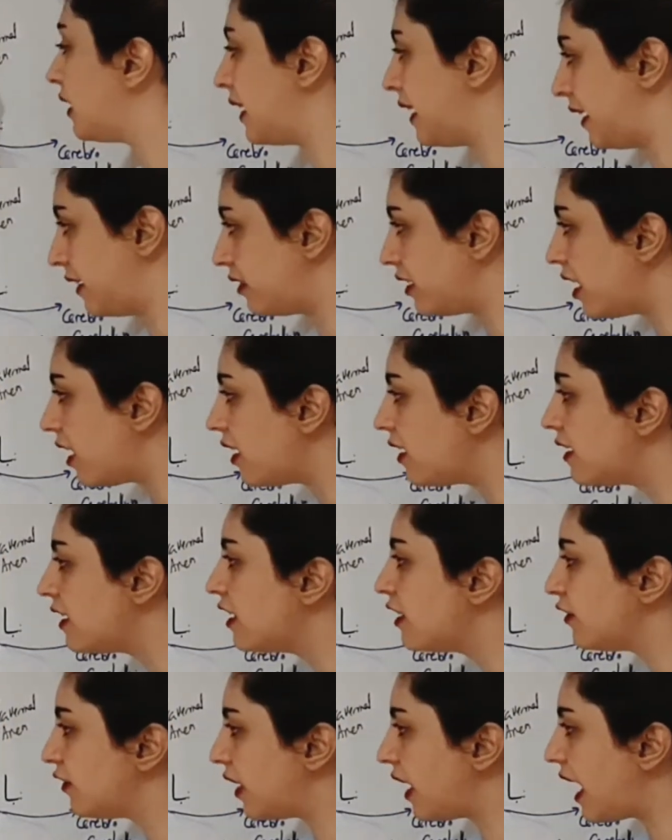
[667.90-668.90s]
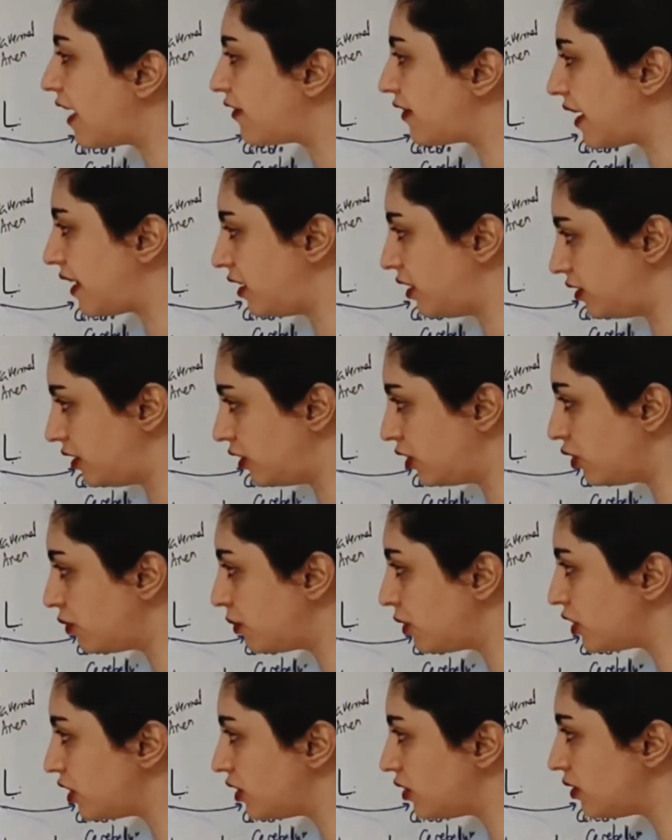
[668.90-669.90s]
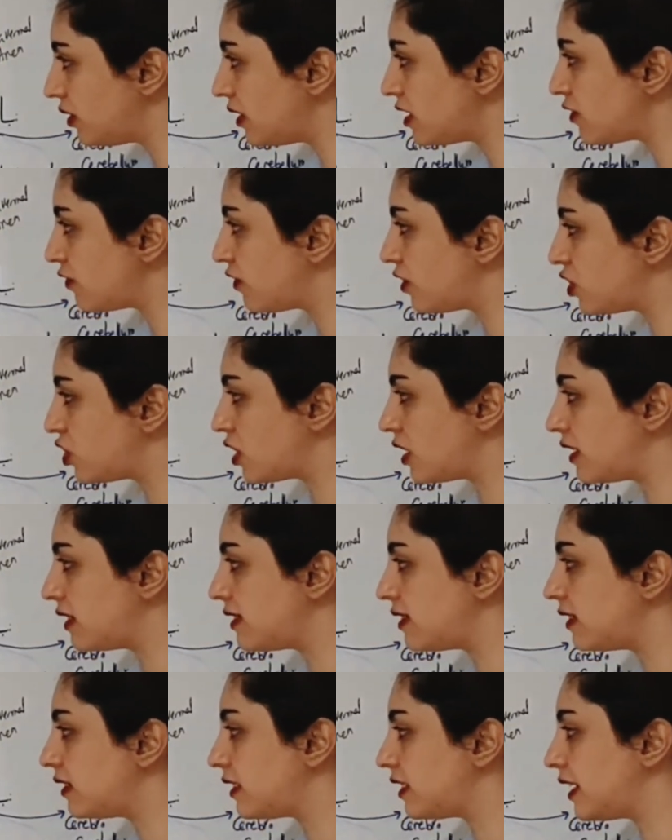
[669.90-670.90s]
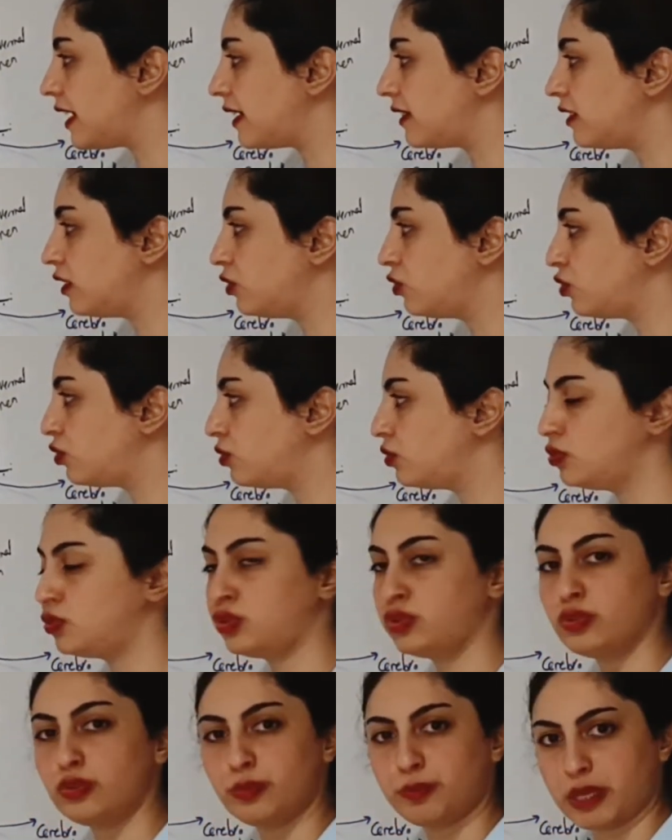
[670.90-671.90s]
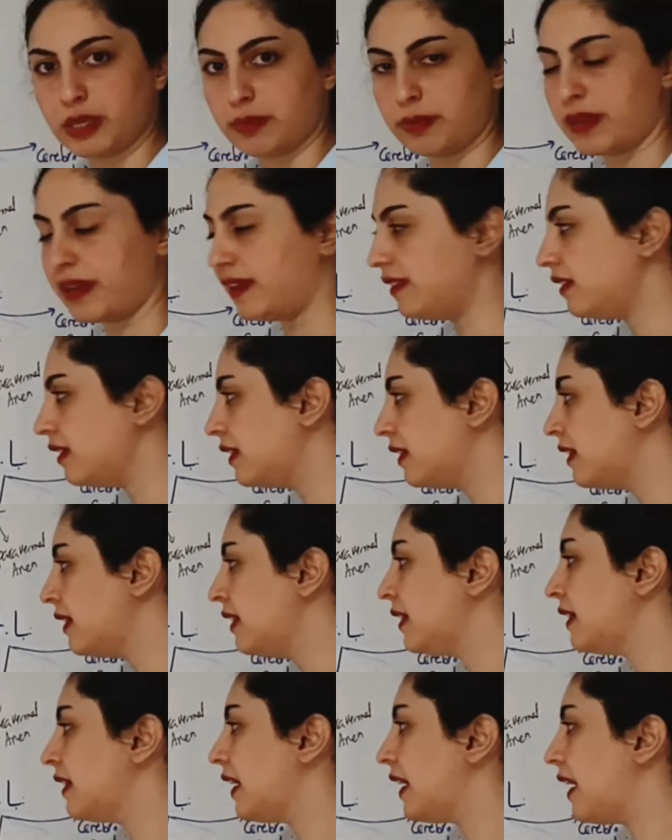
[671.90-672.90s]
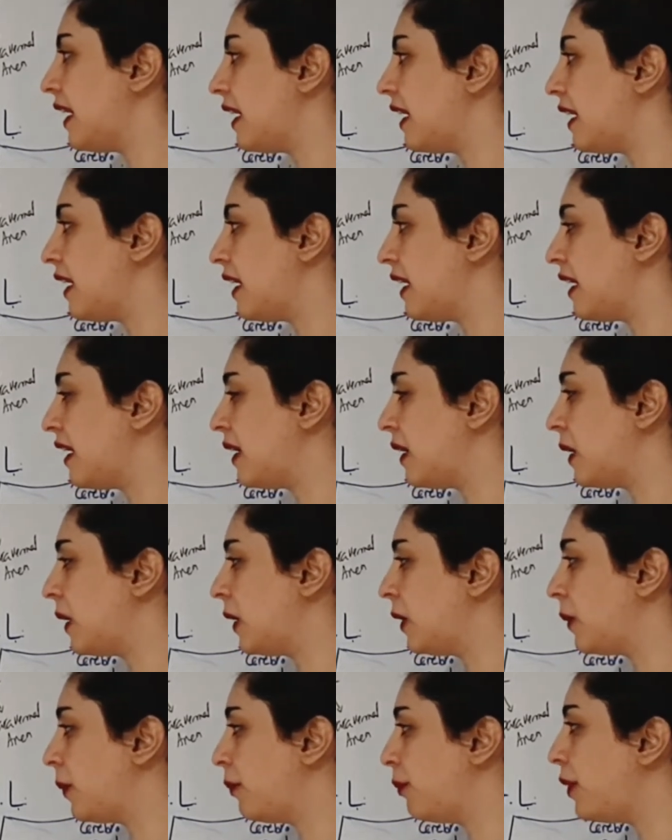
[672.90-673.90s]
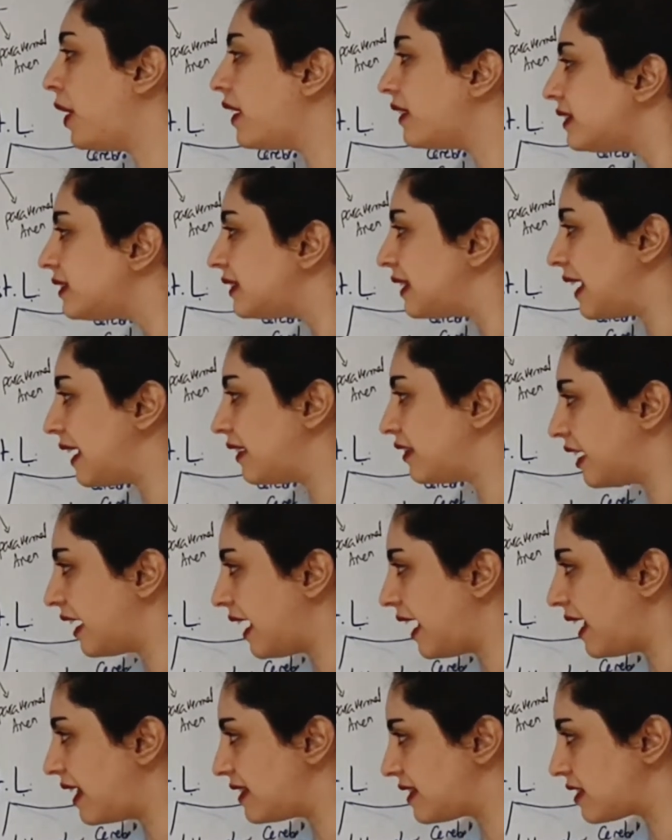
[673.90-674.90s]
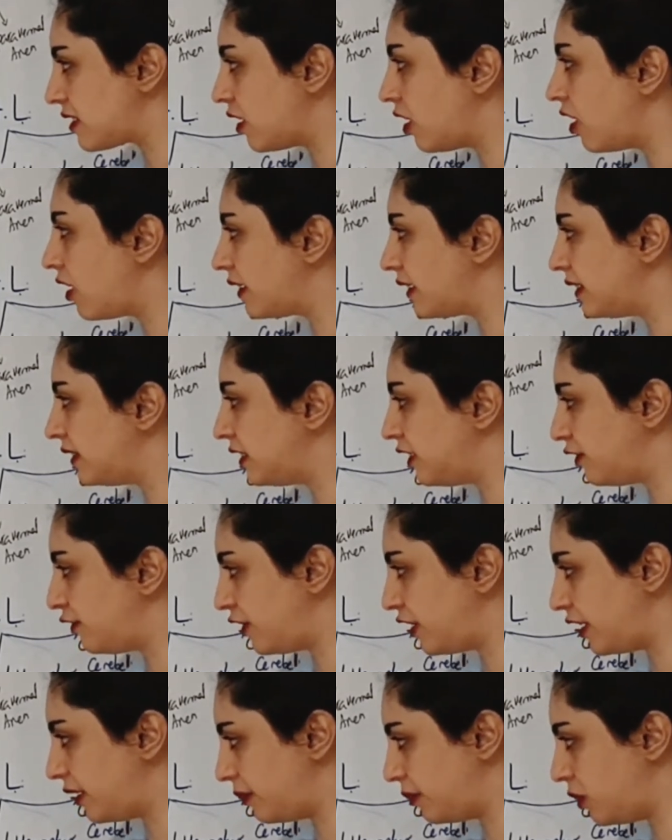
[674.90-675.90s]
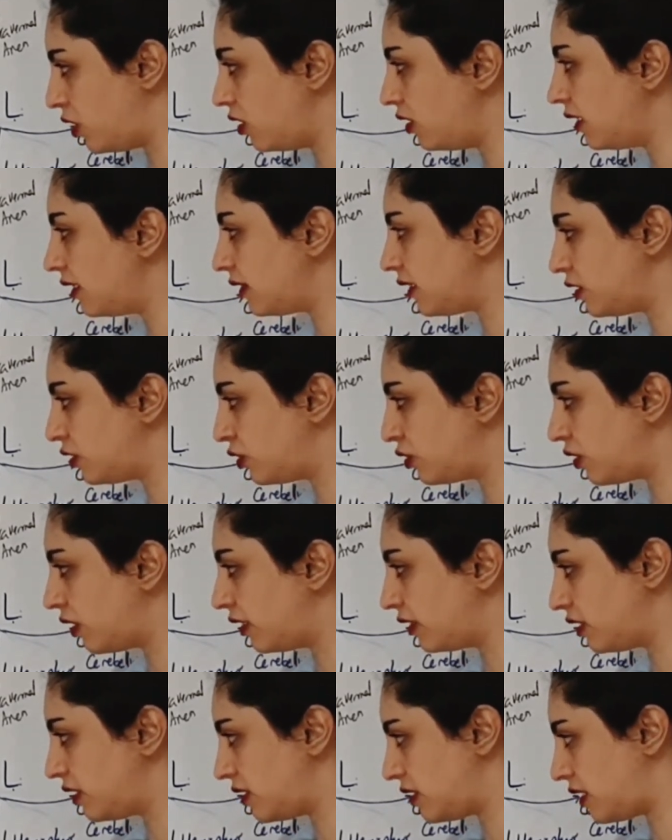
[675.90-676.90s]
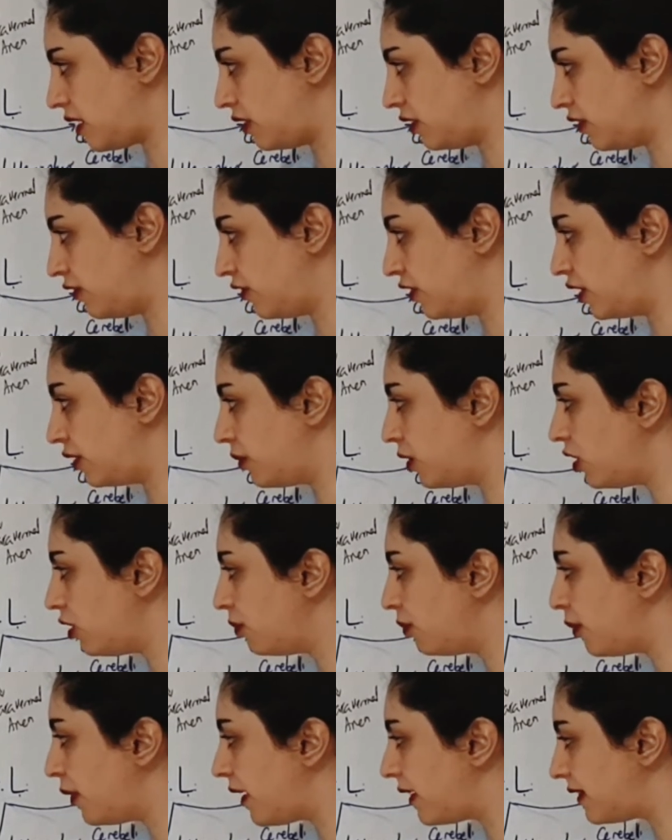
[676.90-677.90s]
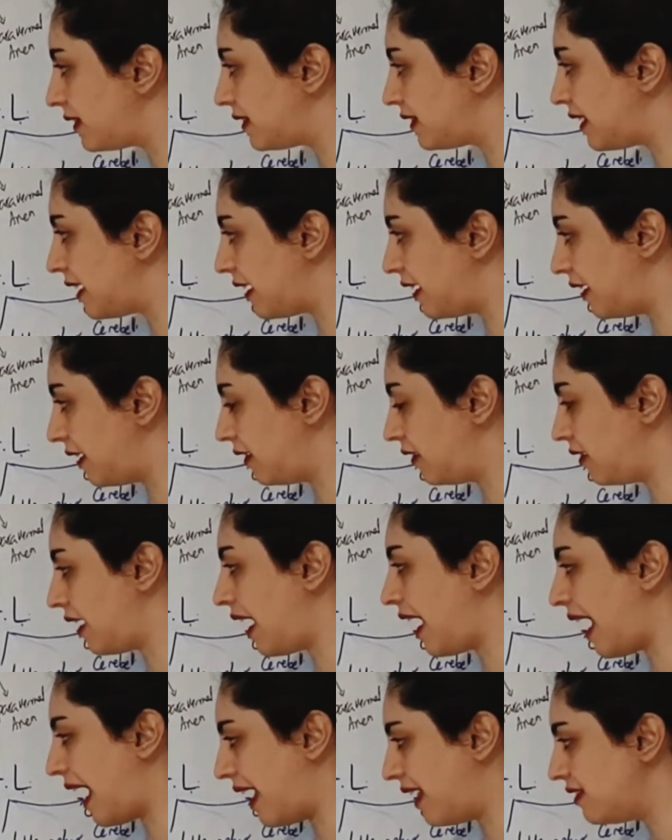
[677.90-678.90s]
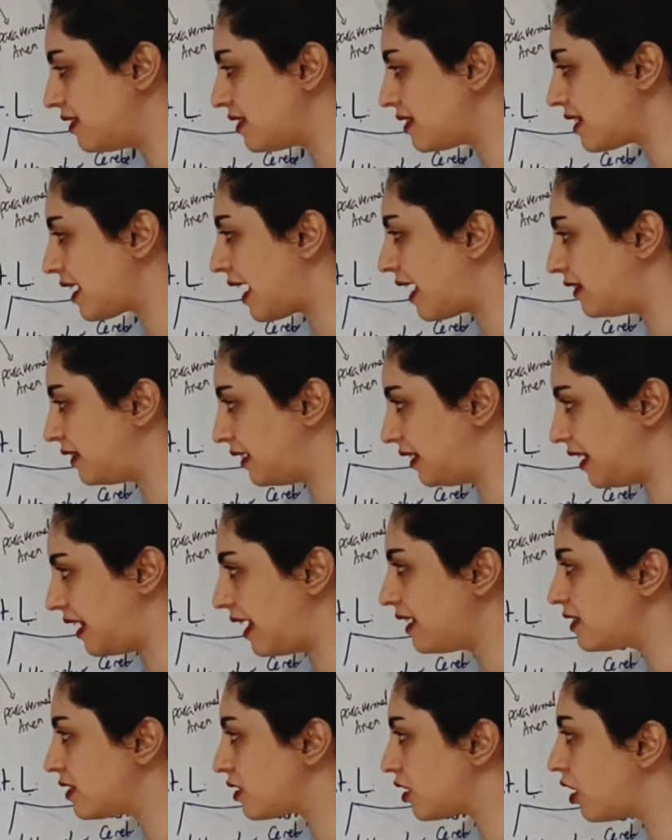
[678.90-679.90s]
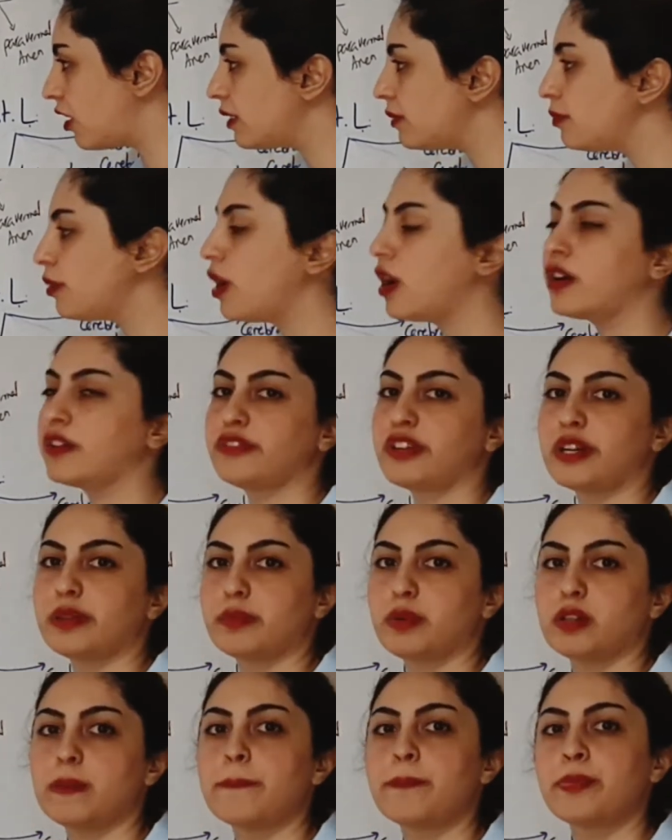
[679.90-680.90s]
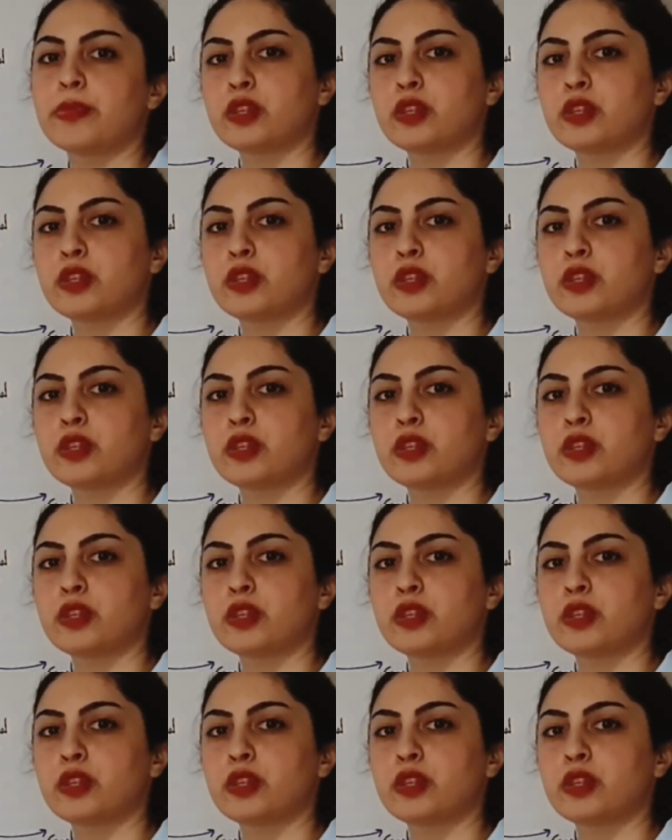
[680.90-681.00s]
area, we have another homunculus which is dedicated to two people, but their heads are in the vermal, the trunk is on the vermal, but the hands and the legs are in paravermal.